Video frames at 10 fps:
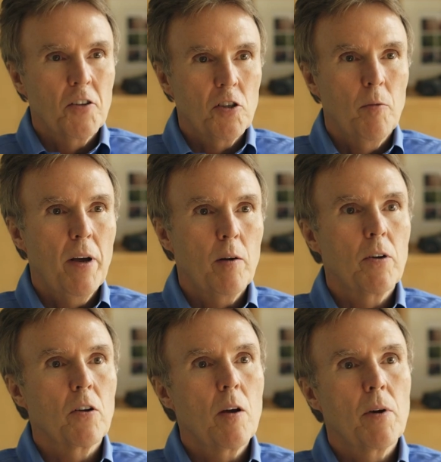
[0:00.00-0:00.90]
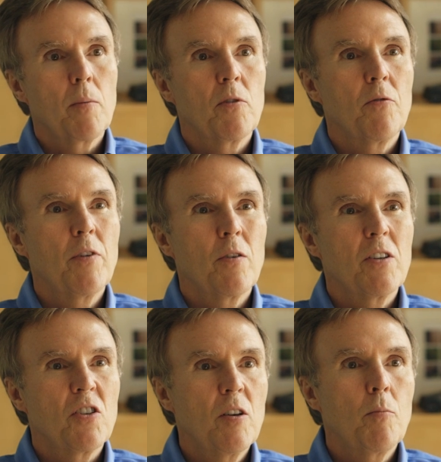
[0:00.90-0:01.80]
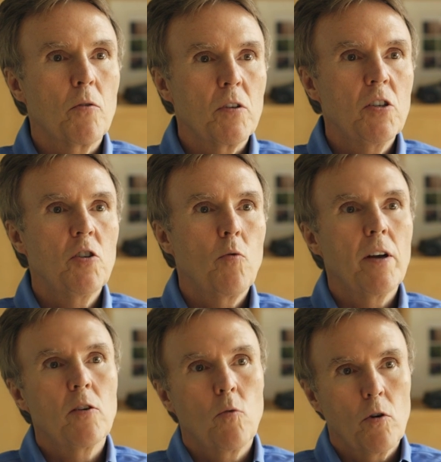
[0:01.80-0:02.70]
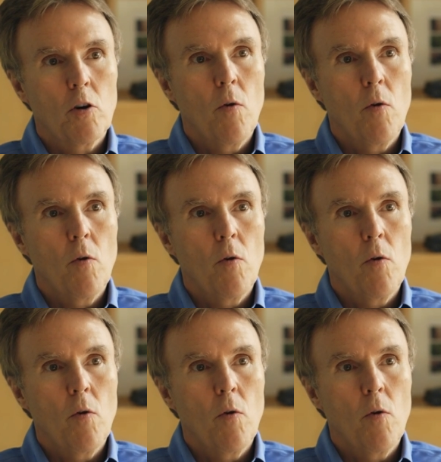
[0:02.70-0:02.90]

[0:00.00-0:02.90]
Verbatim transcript: that's an impediment, and coming up with a very simple, easy way to work